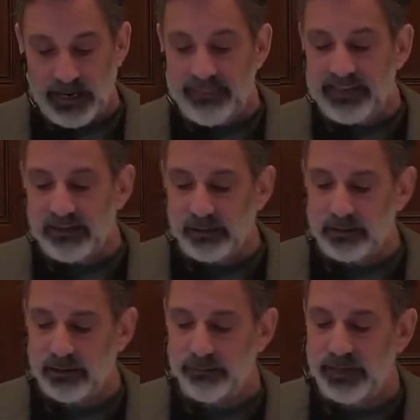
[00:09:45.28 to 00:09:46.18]
And they
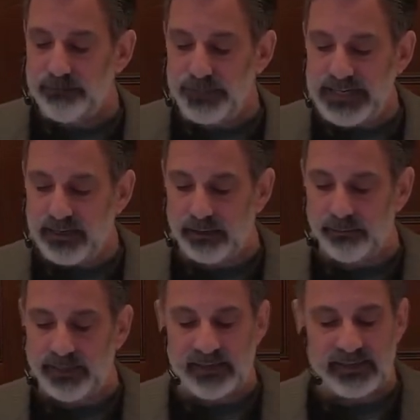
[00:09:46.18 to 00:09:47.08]
took him and beat him
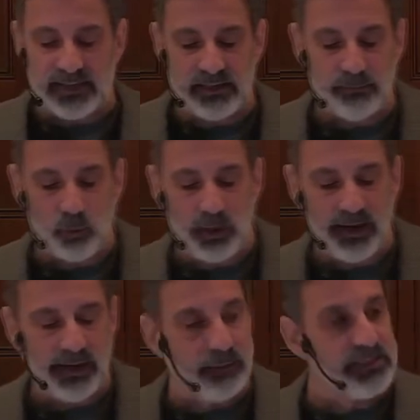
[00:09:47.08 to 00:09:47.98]
and sent him
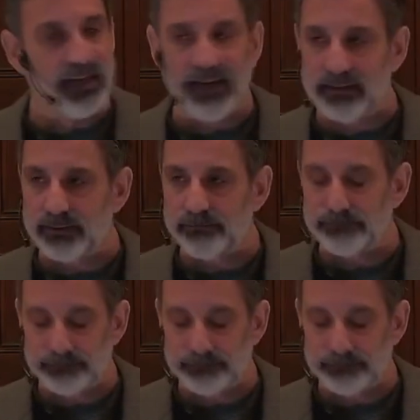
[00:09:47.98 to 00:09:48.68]
away empty-handed.